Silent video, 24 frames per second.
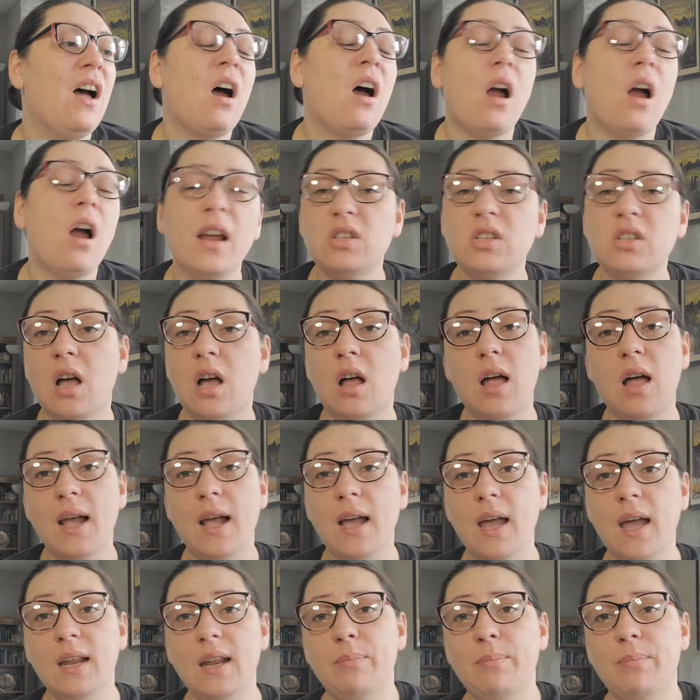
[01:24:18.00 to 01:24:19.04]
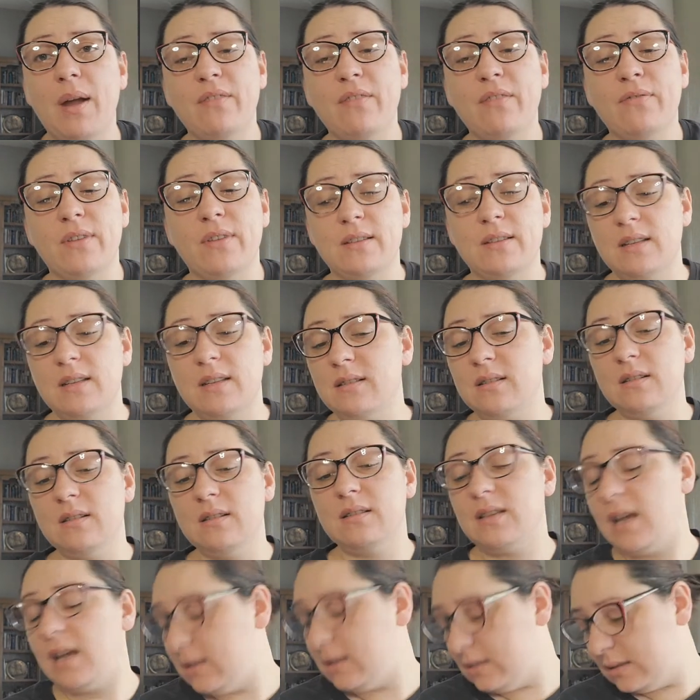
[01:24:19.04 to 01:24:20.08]
All right, y'all. I gotta eat breakfast. This looks
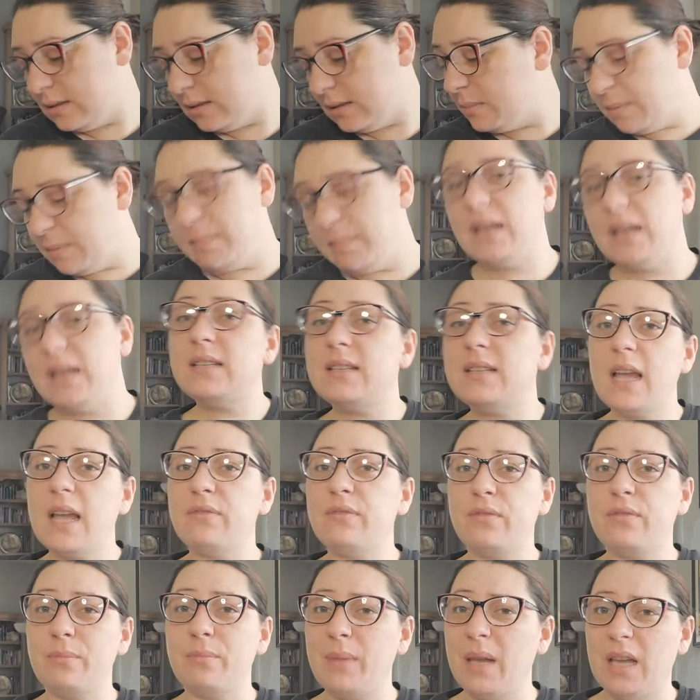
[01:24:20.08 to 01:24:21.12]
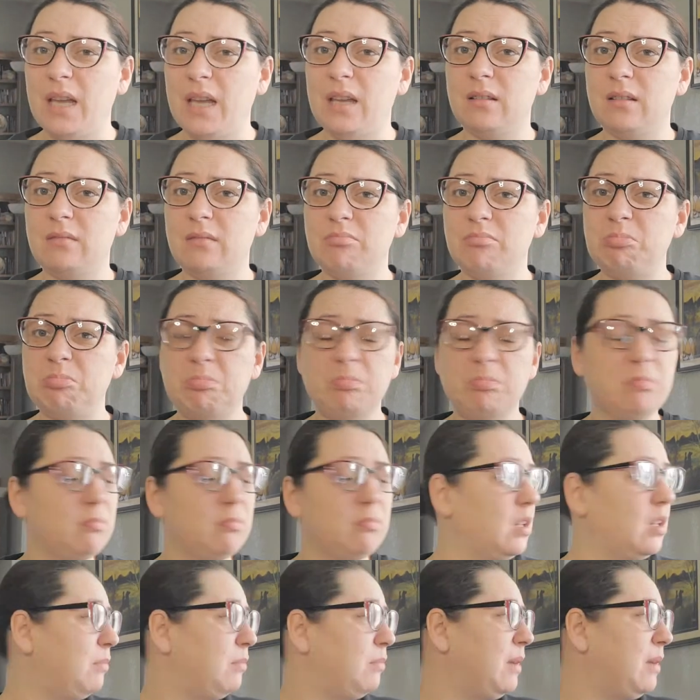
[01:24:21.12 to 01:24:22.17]
like this will be a big day for me.
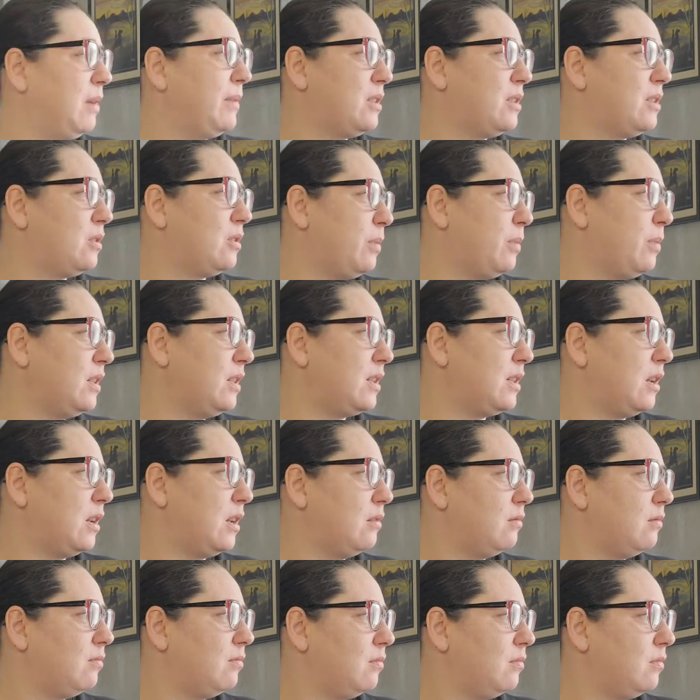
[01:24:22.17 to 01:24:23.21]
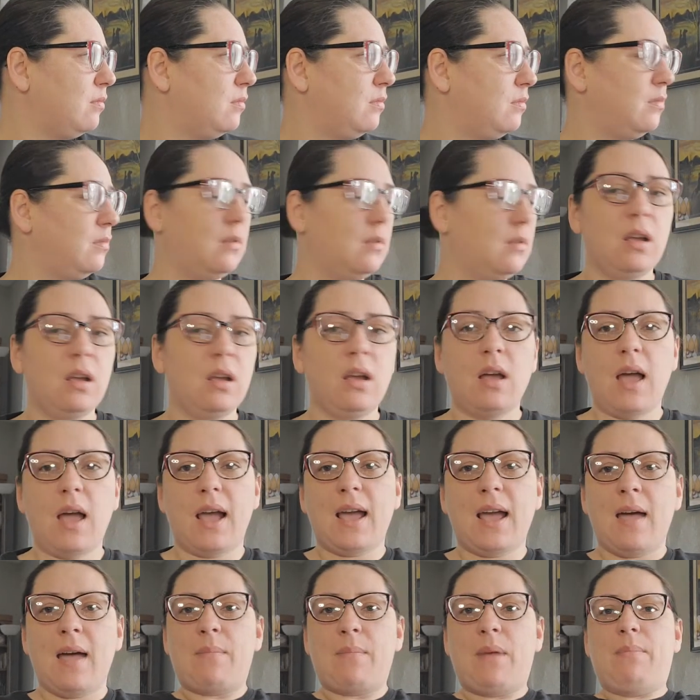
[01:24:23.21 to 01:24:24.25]
Me and Mr. Bunsen. I
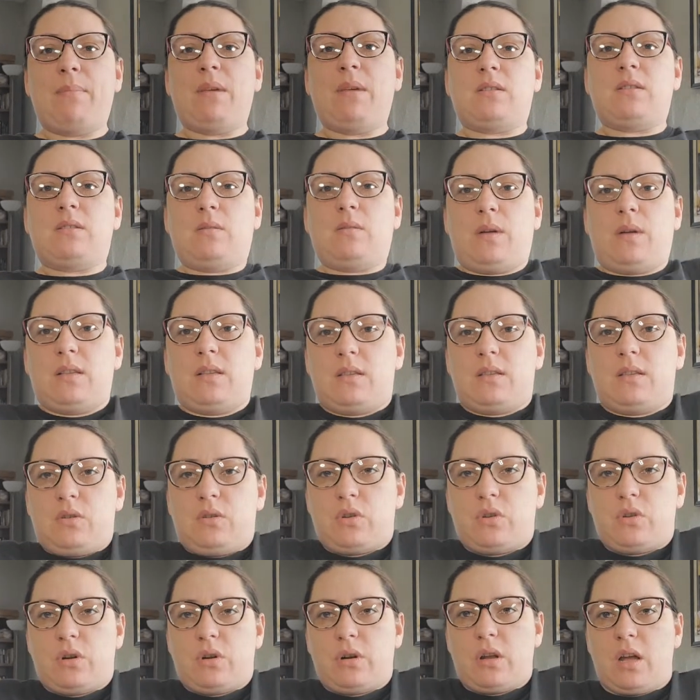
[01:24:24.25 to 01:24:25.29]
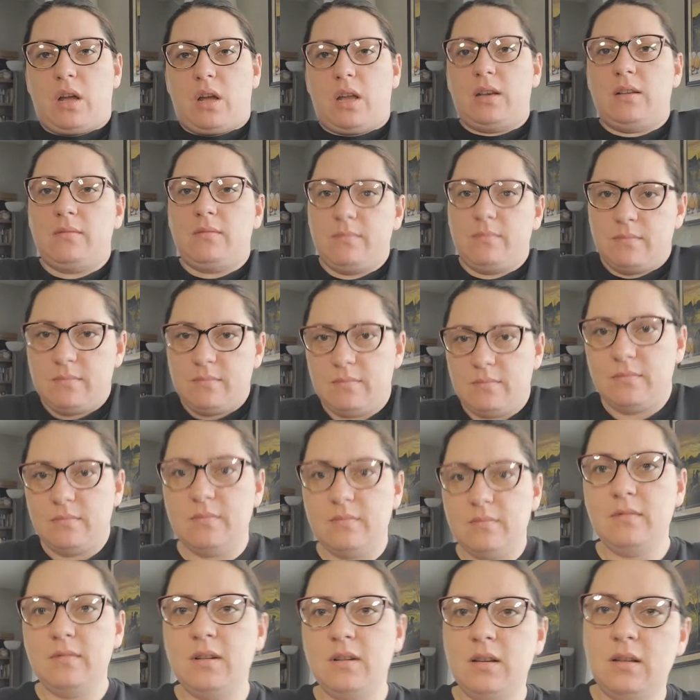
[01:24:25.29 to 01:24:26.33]
got my Mr. Bunsen shirt on.
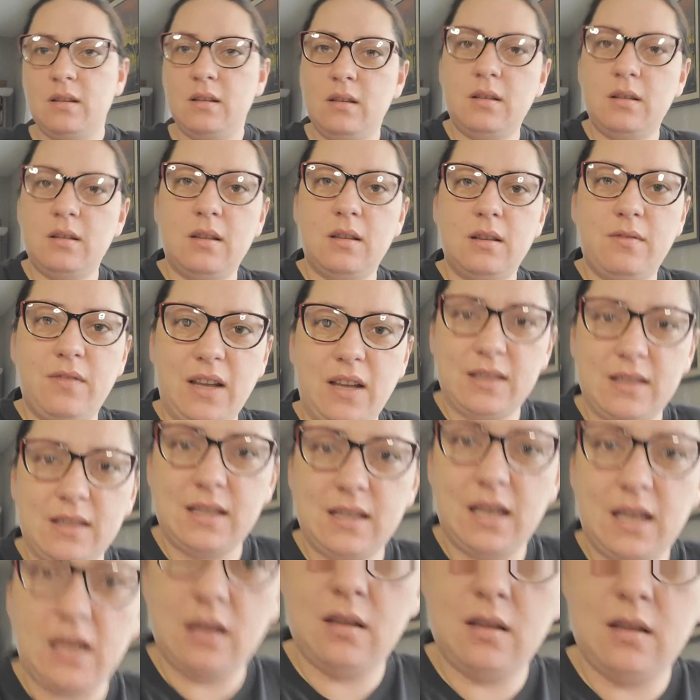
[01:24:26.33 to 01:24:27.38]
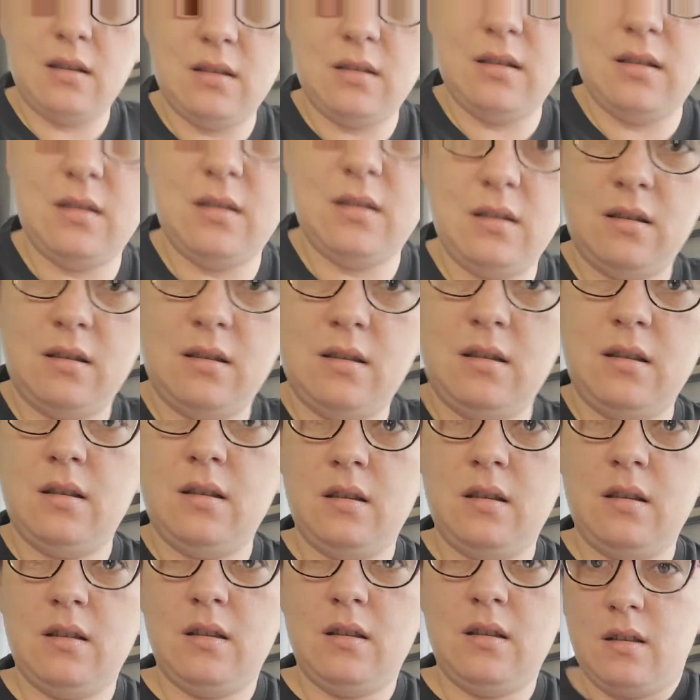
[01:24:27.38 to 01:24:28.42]
If you can see it.
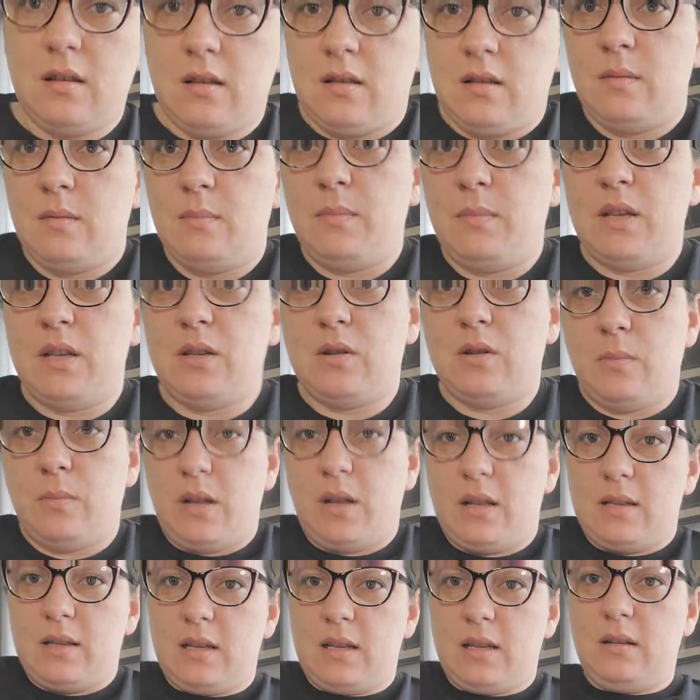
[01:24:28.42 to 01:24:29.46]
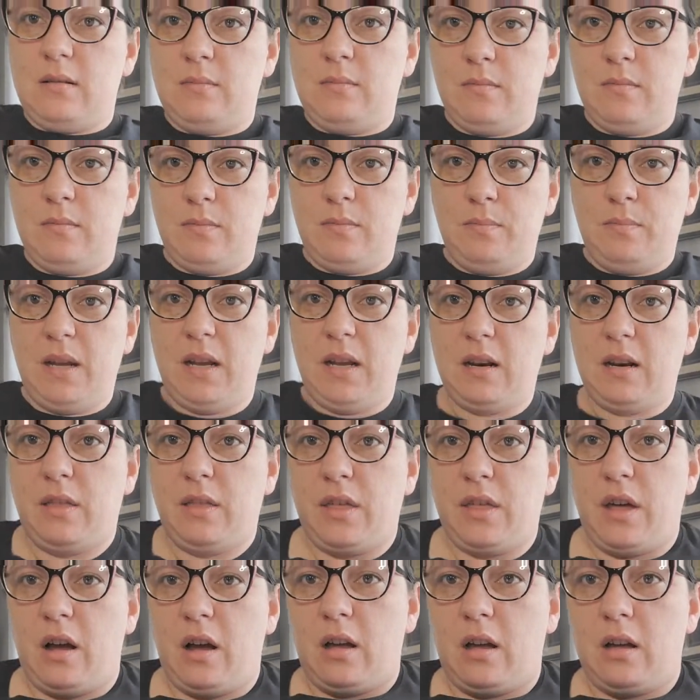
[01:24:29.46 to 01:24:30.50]
It's Mr. Bunsen being a
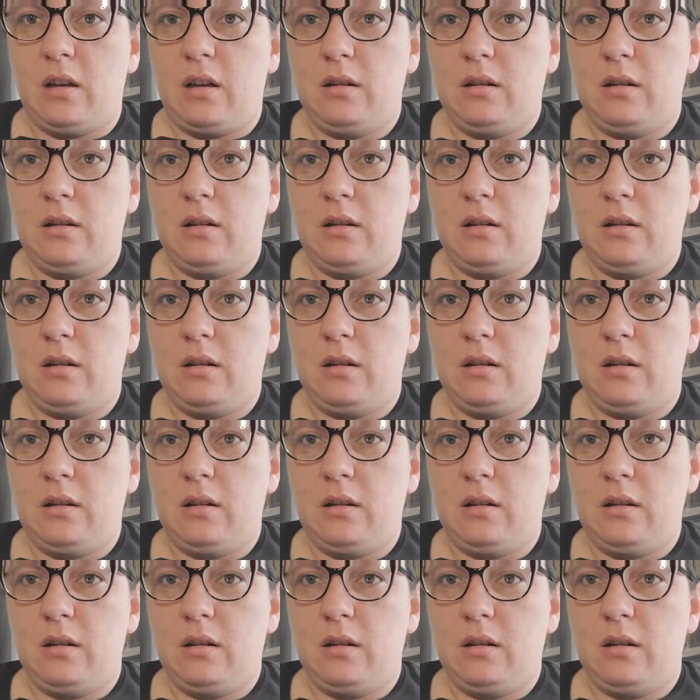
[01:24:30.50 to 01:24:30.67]
thug.